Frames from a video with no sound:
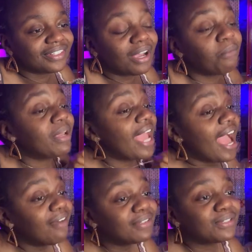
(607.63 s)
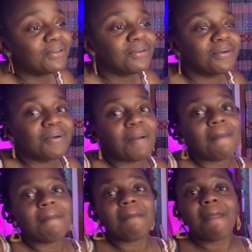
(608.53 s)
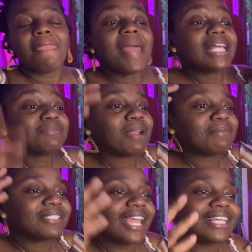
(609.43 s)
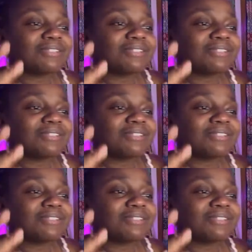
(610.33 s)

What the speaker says: We have to. That's what I'm saying.